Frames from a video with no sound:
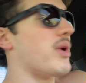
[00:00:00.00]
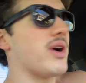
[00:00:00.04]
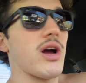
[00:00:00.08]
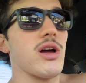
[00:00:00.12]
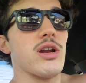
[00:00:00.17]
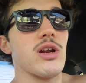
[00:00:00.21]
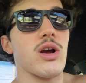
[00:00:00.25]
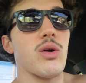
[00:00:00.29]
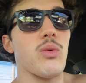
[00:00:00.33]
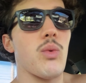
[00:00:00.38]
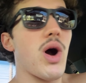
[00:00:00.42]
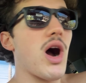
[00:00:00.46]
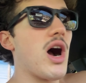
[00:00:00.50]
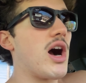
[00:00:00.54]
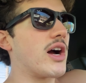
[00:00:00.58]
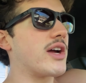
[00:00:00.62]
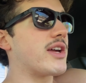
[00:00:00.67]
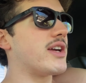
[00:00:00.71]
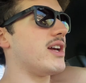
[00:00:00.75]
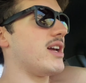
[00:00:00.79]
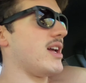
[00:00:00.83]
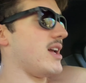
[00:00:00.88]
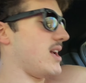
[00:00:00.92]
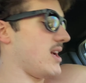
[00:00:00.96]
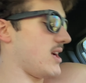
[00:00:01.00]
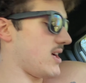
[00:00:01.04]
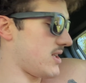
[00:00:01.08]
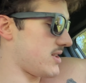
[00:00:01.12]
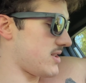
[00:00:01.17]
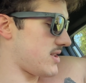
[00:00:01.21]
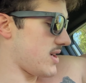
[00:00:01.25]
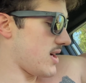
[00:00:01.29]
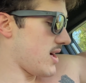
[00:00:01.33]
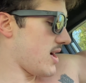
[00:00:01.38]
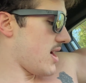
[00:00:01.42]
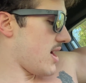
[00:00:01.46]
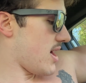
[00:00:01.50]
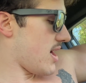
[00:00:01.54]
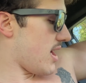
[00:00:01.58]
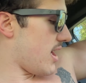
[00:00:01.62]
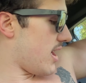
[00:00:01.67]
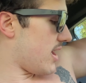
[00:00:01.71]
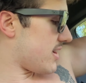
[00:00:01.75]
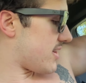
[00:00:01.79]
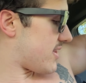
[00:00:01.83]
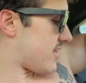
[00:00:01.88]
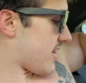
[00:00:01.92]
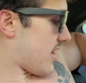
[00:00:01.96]
on our walk, and
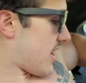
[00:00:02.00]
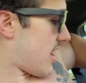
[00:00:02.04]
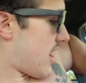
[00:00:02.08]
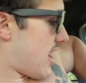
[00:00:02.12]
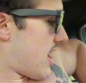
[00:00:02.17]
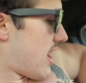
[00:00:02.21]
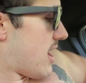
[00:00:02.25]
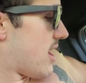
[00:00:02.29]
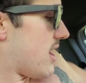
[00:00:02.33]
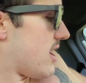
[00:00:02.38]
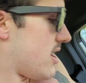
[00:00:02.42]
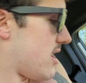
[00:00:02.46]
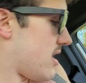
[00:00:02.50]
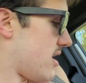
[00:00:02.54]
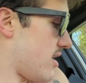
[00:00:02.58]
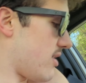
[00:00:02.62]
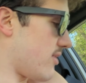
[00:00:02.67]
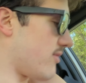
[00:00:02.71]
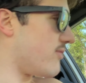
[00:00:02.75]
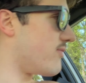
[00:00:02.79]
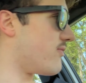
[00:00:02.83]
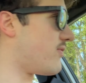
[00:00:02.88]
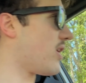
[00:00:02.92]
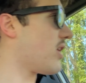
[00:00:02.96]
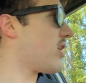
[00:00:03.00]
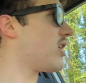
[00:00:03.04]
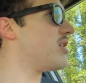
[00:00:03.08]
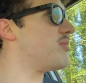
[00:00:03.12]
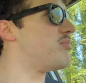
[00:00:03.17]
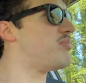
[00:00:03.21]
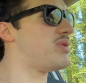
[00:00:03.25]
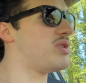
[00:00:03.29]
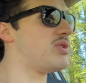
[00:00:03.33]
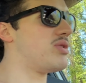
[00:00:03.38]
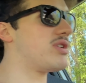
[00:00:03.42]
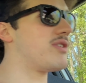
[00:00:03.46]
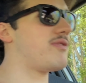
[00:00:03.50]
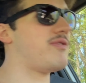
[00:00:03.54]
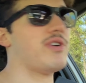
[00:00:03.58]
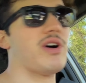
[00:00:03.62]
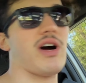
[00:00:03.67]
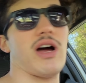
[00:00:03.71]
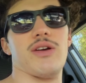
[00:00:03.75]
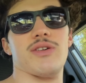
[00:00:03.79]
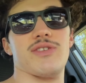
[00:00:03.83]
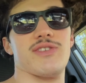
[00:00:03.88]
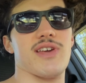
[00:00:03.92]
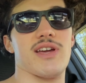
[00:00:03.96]
it's very beautiful
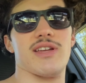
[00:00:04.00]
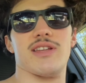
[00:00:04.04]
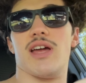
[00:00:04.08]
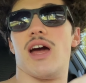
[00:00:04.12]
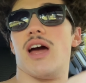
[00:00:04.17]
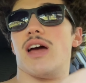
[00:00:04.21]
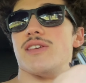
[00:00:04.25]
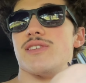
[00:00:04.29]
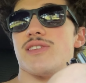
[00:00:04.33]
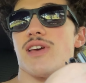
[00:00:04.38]
outside, guys.